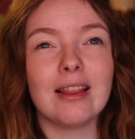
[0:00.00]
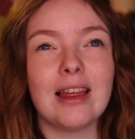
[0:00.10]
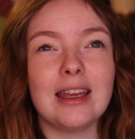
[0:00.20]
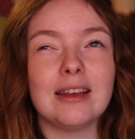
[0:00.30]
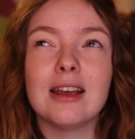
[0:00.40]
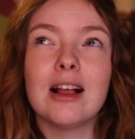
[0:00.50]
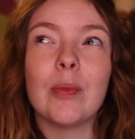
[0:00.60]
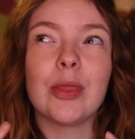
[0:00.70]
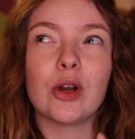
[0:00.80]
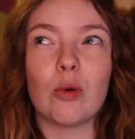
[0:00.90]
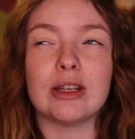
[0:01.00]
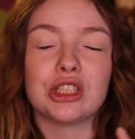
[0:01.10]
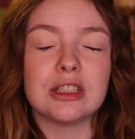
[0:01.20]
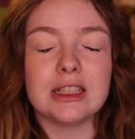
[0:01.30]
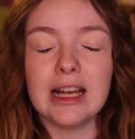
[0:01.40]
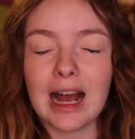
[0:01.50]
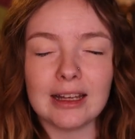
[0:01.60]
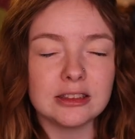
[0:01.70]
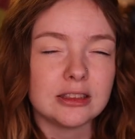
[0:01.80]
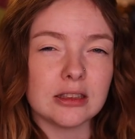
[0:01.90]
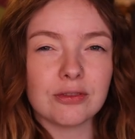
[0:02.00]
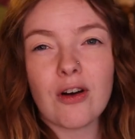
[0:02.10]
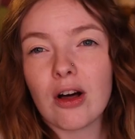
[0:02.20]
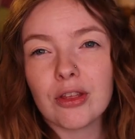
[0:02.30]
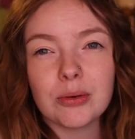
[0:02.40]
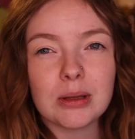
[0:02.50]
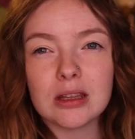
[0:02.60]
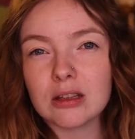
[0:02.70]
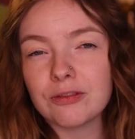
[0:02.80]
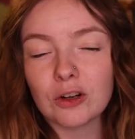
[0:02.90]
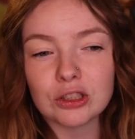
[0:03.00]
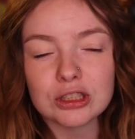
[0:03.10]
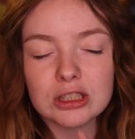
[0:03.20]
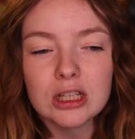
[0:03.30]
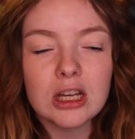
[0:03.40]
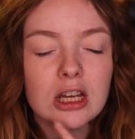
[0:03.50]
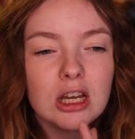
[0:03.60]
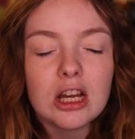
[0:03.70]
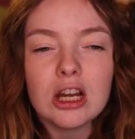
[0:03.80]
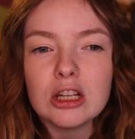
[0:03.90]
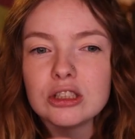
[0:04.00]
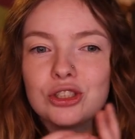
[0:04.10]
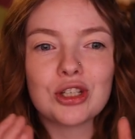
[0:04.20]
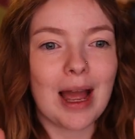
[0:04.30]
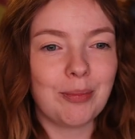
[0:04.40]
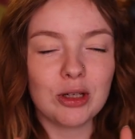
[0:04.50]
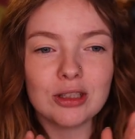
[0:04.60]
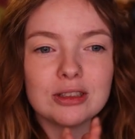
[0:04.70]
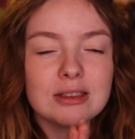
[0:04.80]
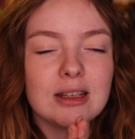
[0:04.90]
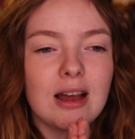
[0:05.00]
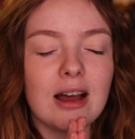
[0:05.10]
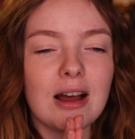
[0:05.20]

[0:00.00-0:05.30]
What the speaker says: of like the questions he asks his father within the first chapters.